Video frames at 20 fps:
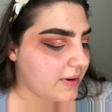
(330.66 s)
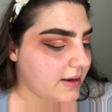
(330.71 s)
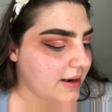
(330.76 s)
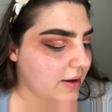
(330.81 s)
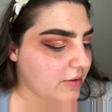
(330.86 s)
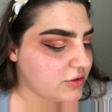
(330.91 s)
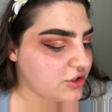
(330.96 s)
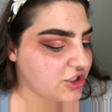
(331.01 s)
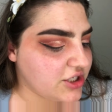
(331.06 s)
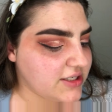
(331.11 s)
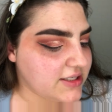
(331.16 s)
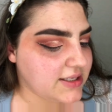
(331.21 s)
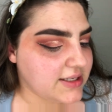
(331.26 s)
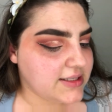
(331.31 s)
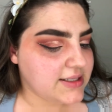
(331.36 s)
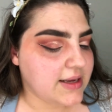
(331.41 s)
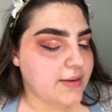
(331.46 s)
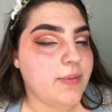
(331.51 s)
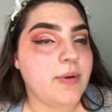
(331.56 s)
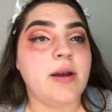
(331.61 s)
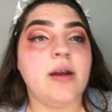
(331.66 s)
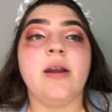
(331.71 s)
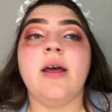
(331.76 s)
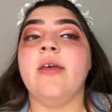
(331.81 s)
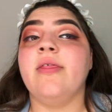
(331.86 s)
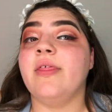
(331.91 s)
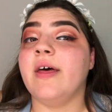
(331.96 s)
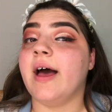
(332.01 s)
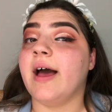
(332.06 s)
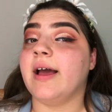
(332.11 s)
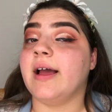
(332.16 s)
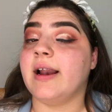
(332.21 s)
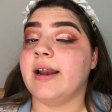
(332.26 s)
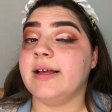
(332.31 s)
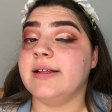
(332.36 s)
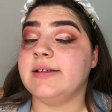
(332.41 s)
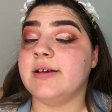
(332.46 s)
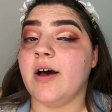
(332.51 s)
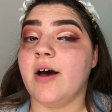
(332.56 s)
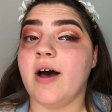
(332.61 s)
Now just to deepen that
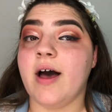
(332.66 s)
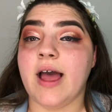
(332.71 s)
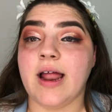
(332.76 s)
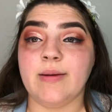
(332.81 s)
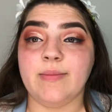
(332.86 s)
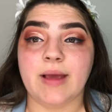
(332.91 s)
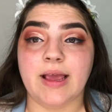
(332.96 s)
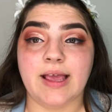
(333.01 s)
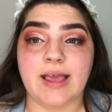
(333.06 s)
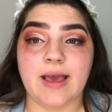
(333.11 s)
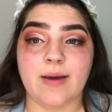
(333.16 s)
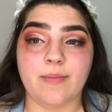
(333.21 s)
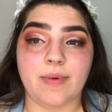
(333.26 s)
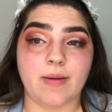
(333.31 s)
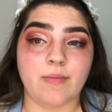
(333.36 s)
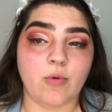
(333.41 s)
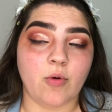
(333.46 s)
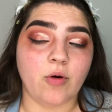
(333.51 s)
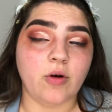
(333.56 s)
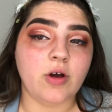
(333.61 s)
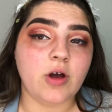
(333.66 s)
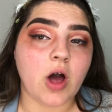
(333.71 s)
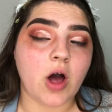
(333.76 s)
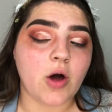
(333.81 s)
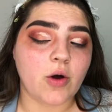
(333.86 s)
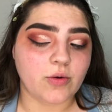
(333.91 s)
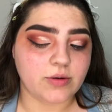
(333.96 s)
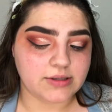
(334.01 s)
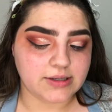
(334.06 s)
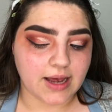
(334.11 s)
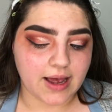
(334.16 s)
glitter and make it a bit more gold,